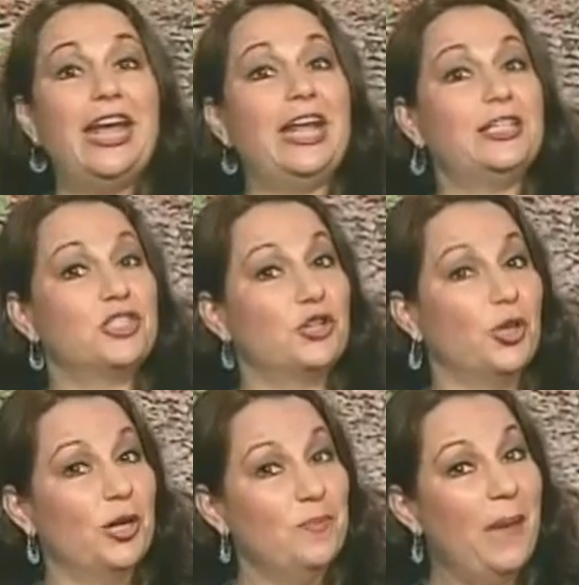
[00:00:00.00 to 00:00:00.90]
it's
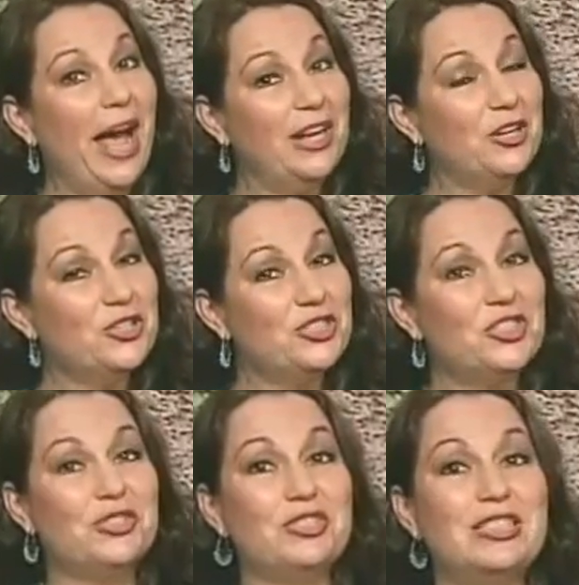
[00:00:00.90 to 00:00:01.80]
good manners
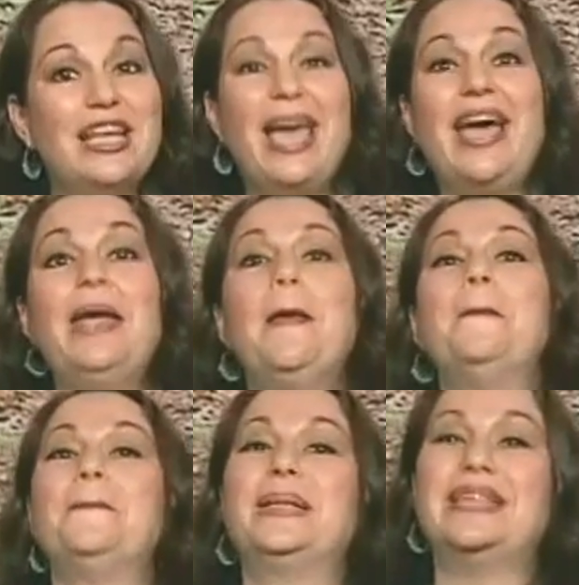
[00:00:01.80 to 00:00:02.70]
to say
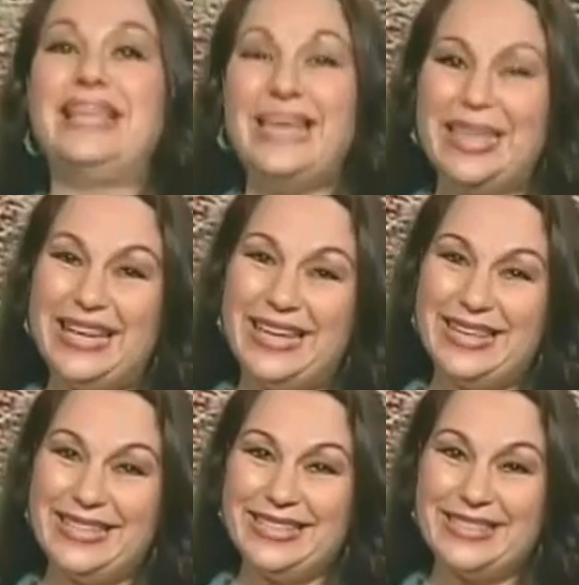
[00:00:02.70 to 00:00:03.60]

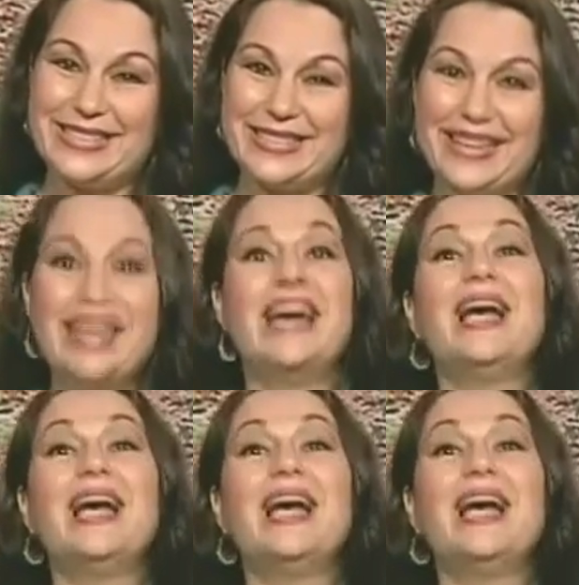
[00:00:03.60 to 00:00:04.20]
please.